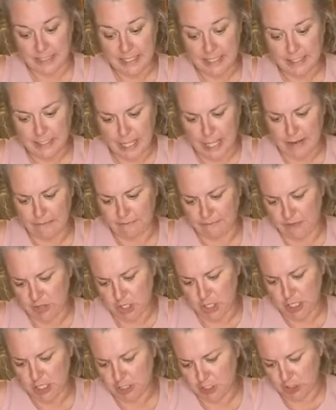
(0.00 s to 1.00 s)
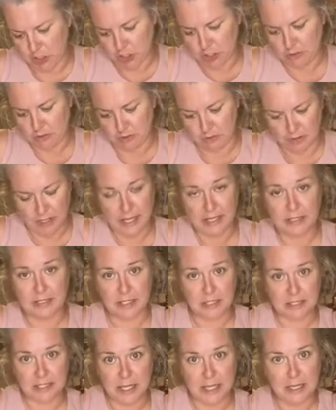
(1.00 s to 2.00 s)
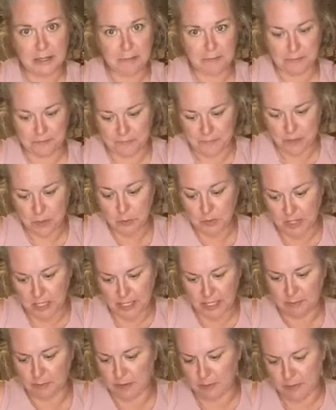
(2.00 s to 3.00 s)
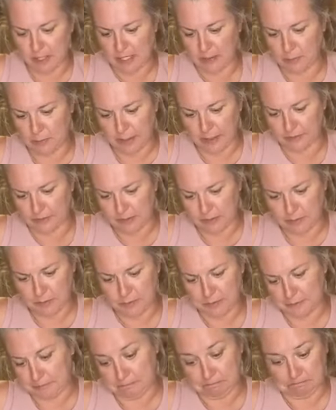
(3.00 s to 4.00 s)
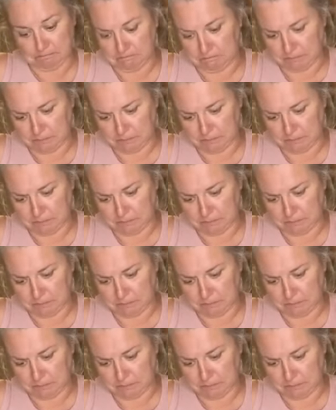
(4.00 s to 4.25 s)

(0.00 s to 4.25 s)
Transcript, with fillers: key lime fudge at 6 a.m. You would think I'd be making breakfast, but